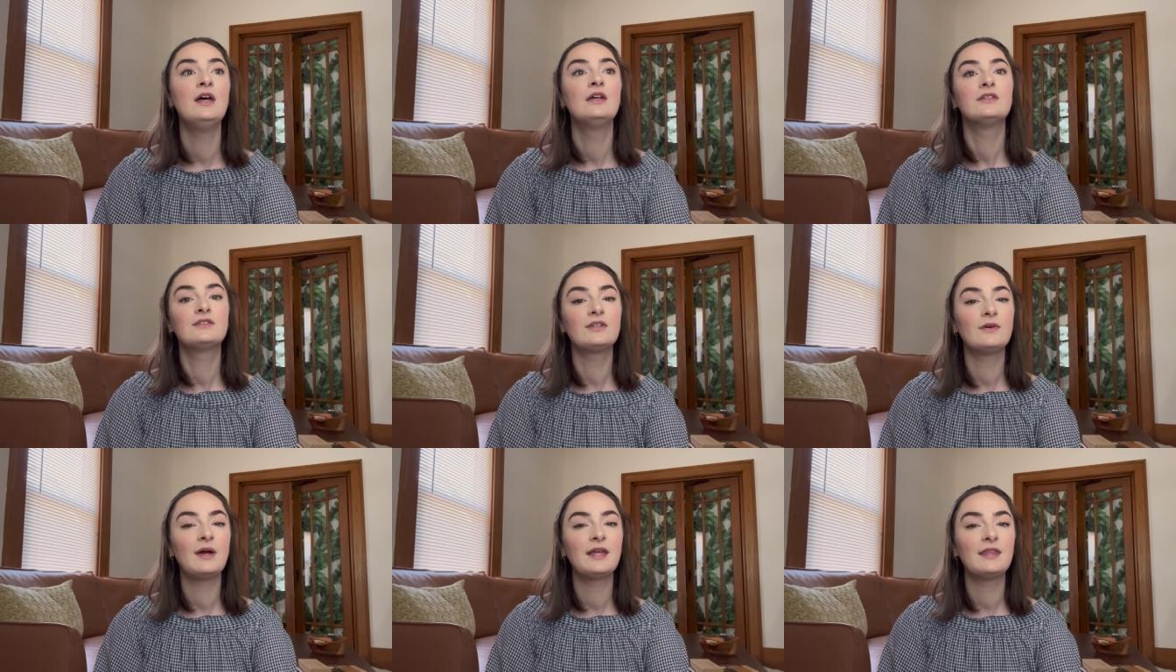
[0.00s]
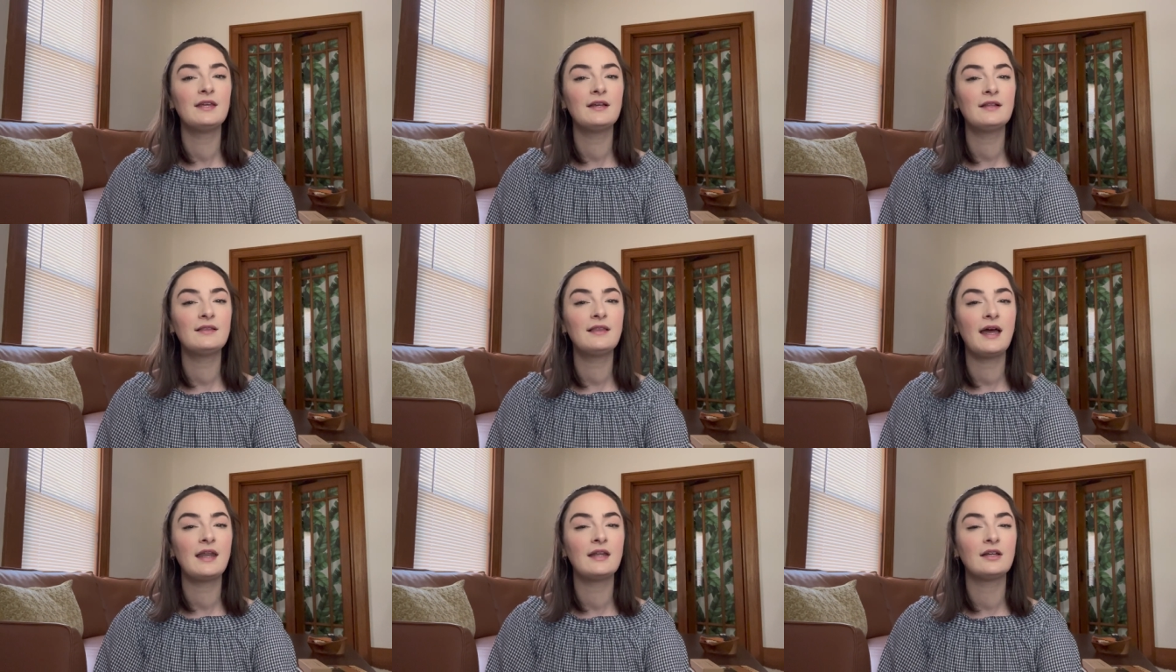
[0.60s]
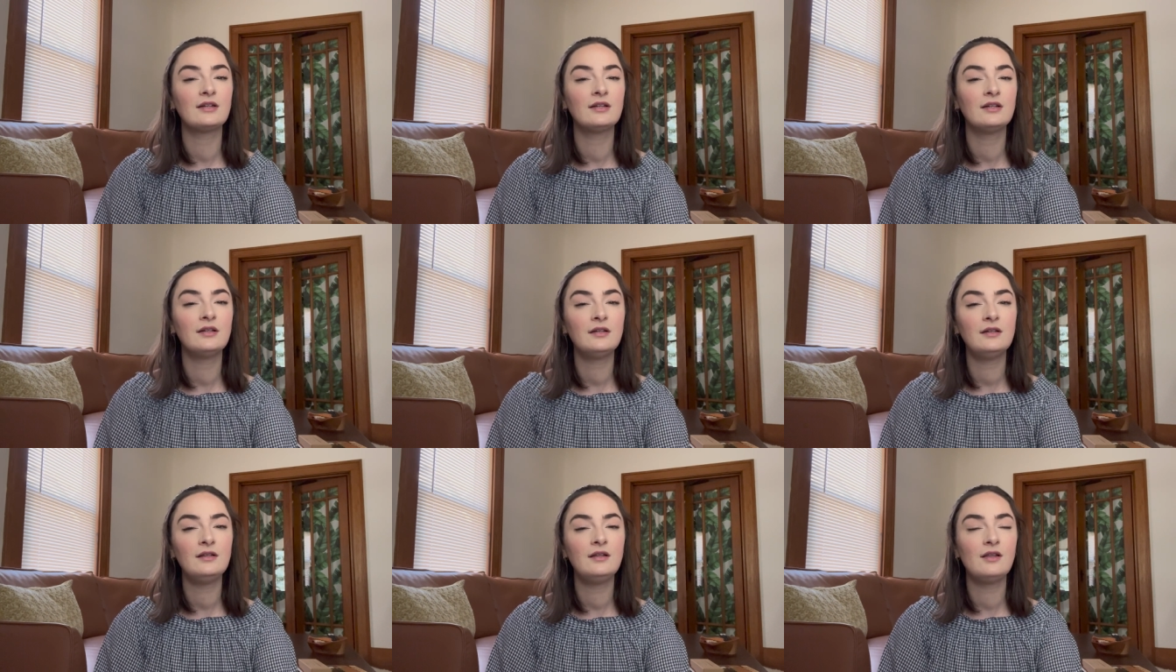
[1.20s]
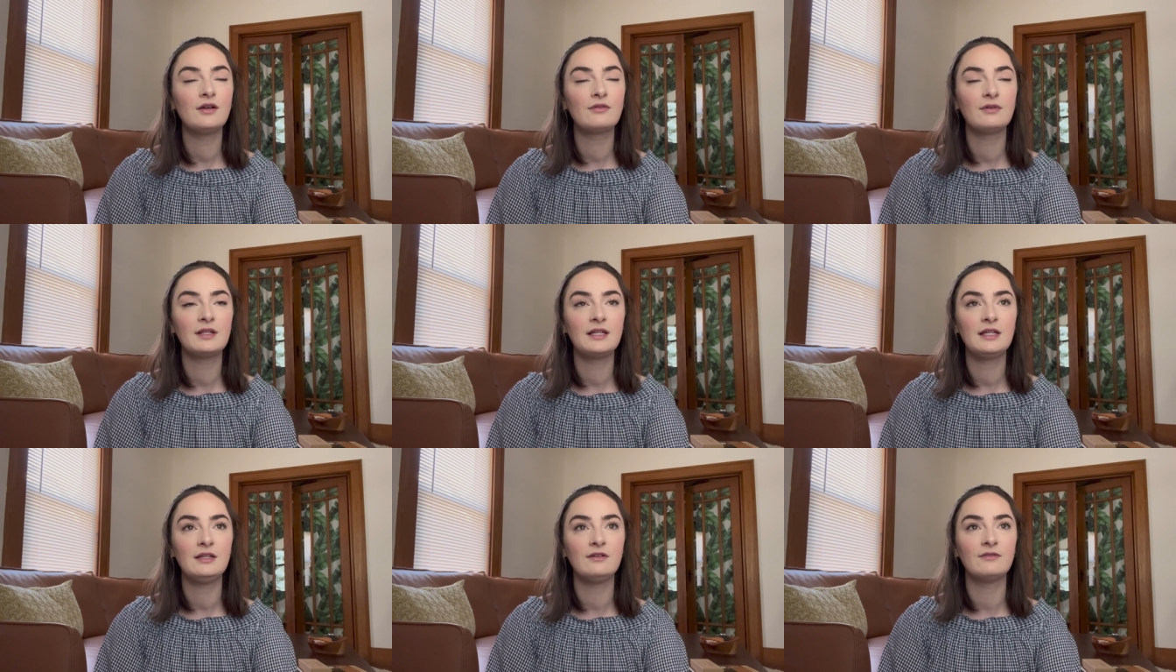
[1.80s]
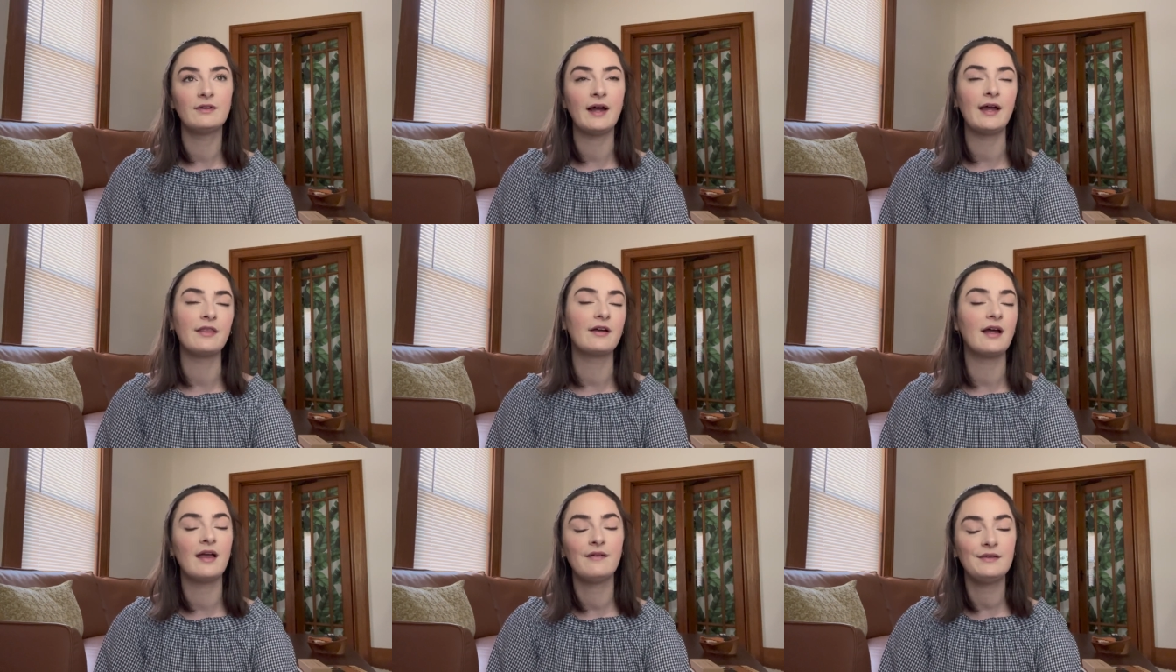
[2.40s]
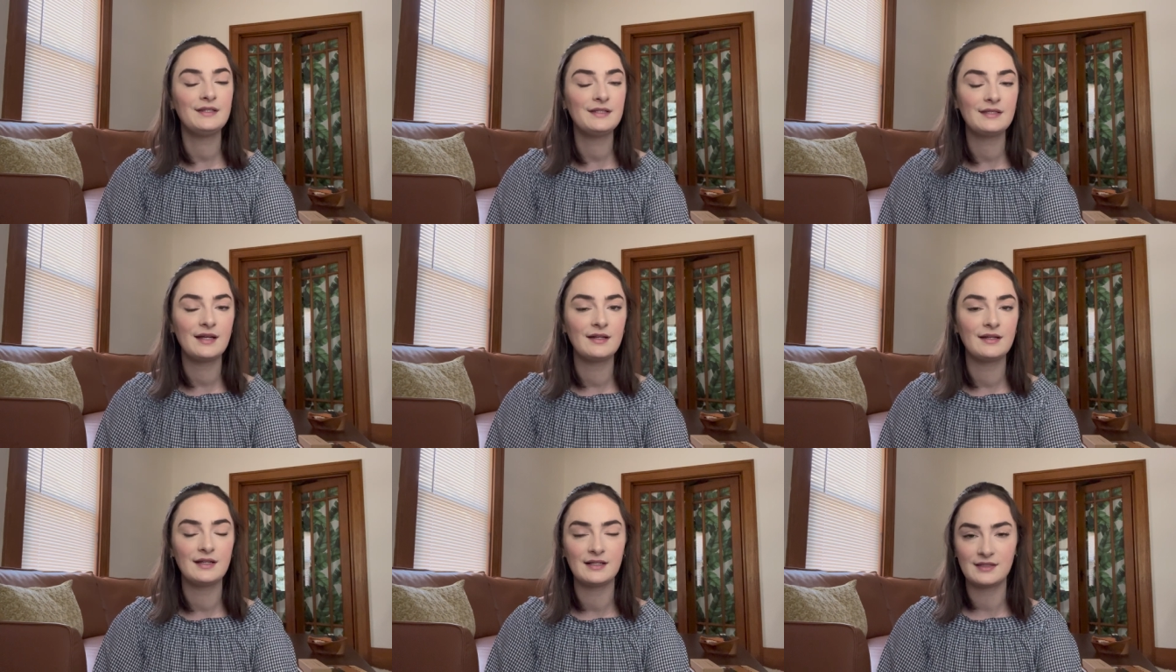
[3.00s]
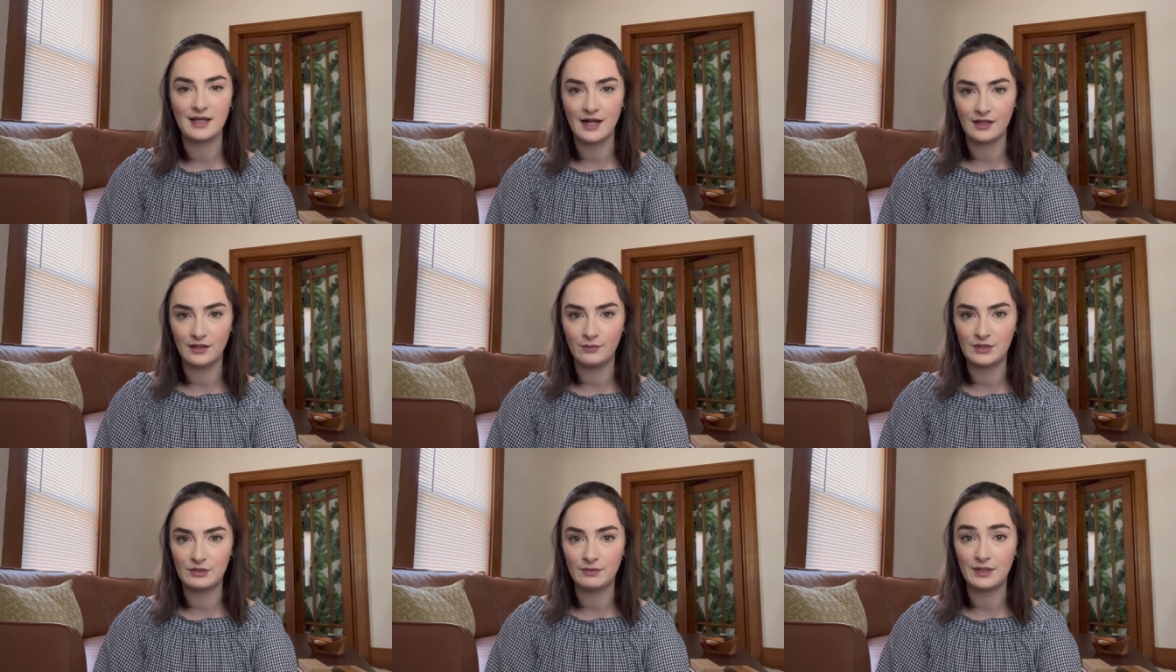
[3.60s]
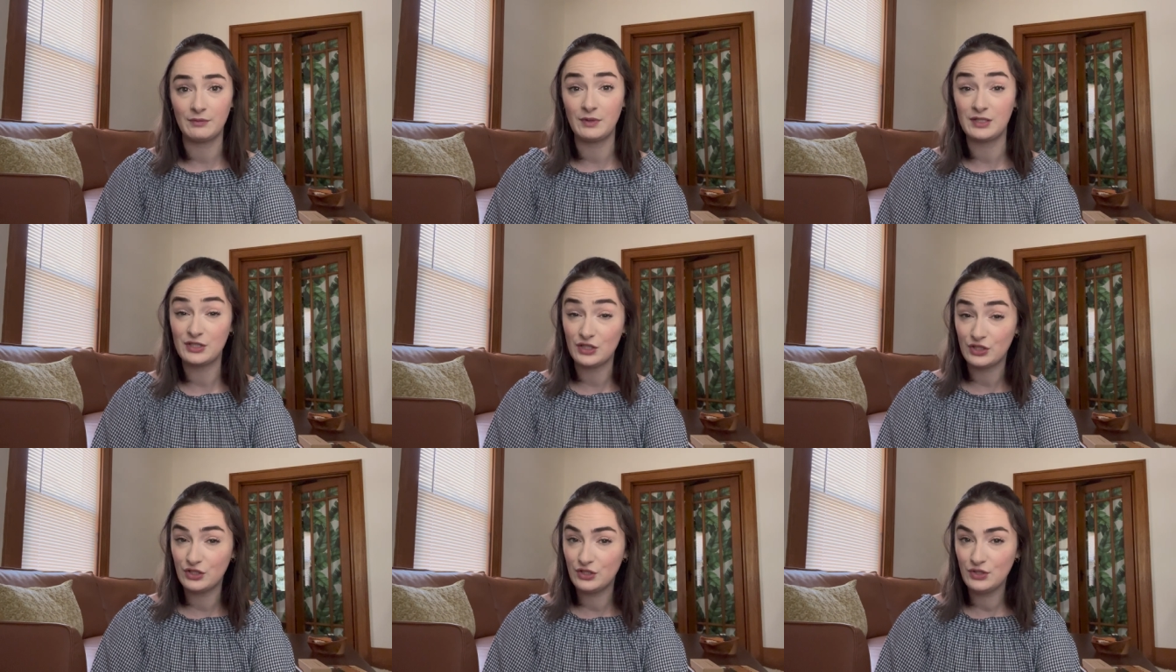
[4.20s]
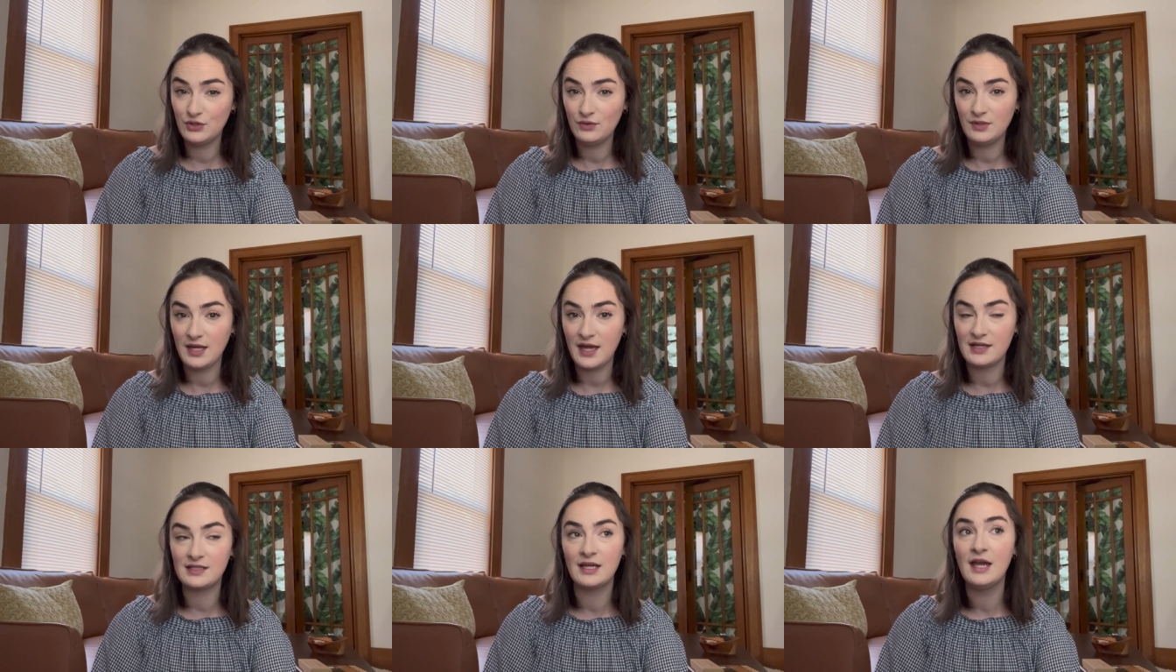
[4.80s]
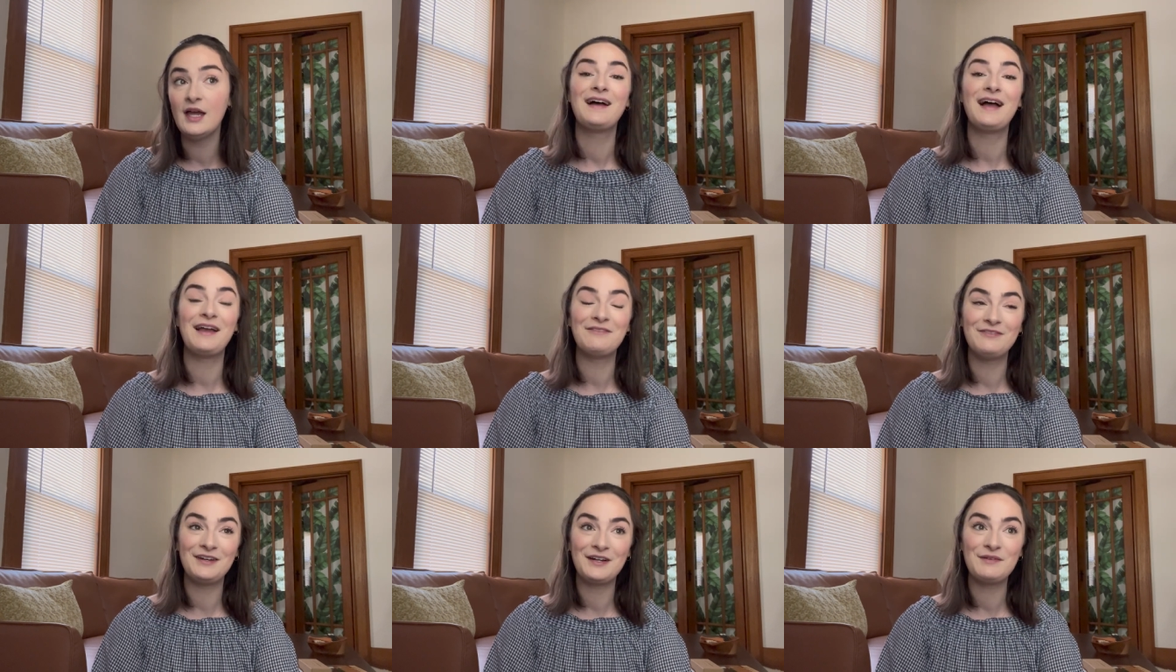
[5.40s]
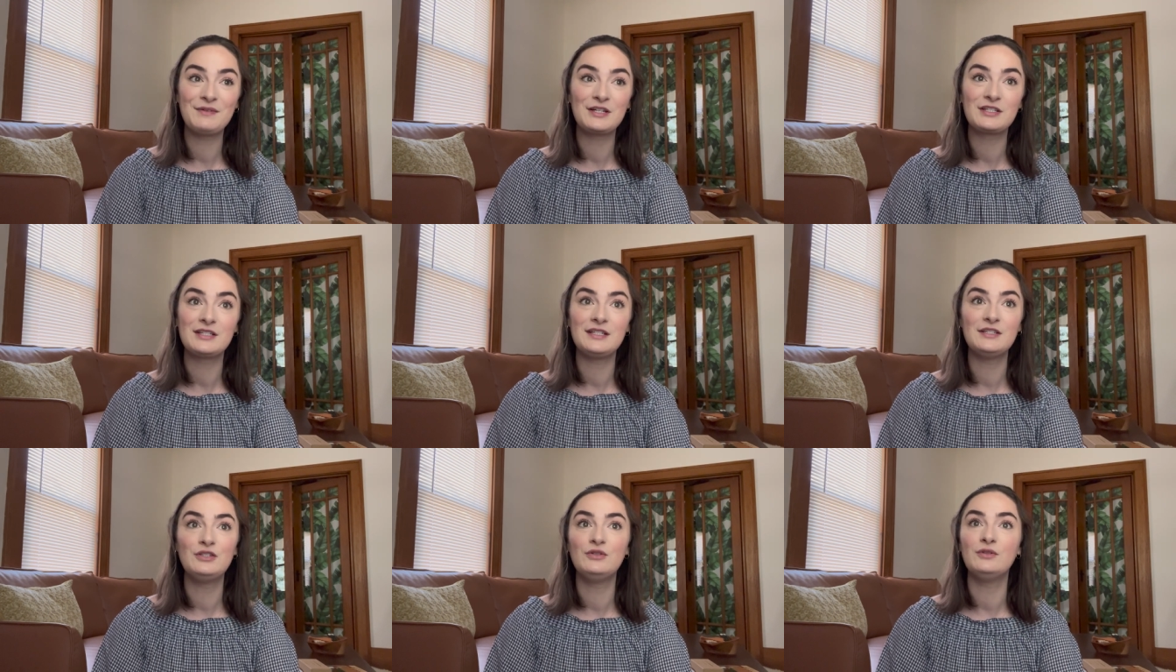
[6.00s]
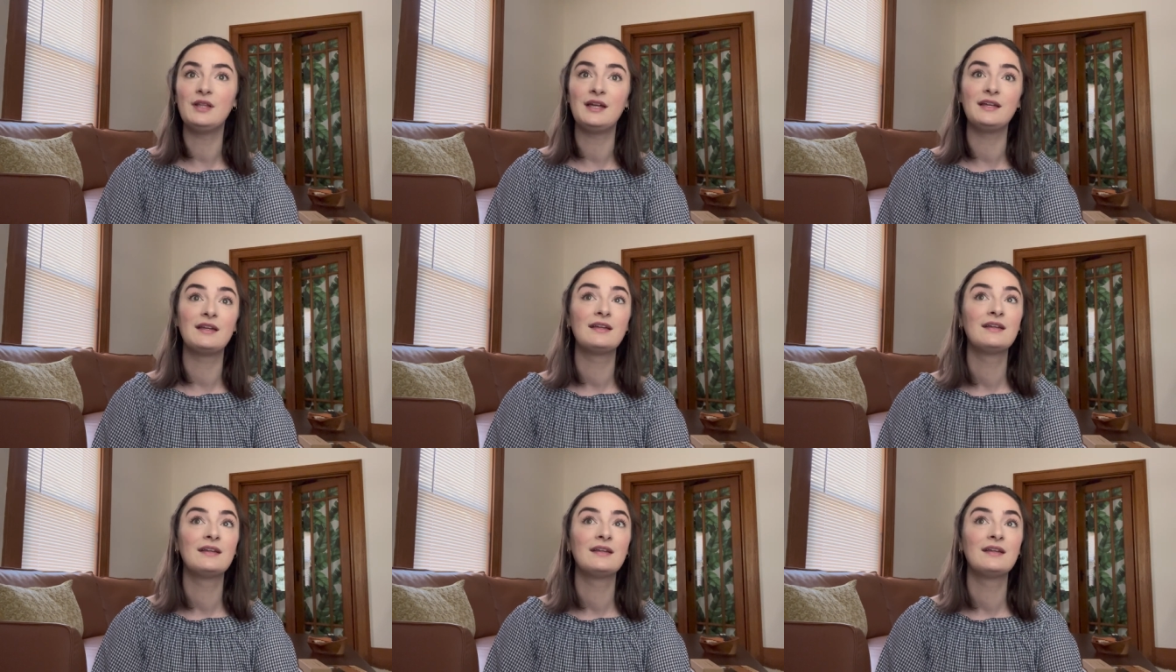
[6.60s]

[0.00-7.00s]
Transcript: So I think that it could look really cute for either. I haven't decided exactly which one I want to do yet. I very much need to like